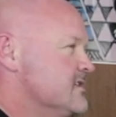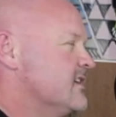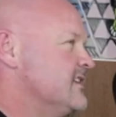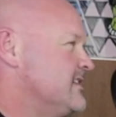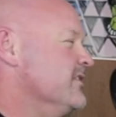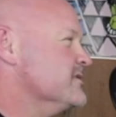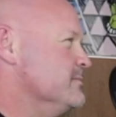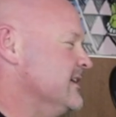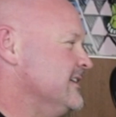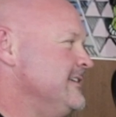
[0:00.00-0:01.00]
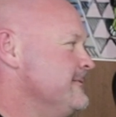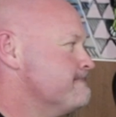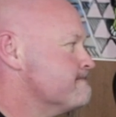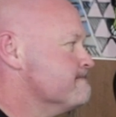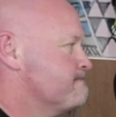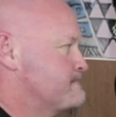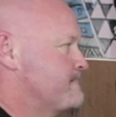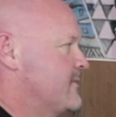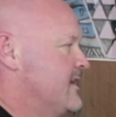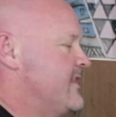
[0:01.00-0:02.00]
So that tells me
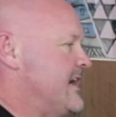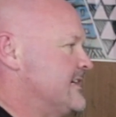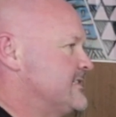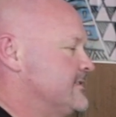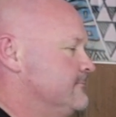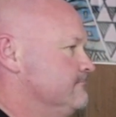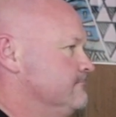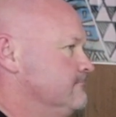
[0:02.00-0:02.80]
that,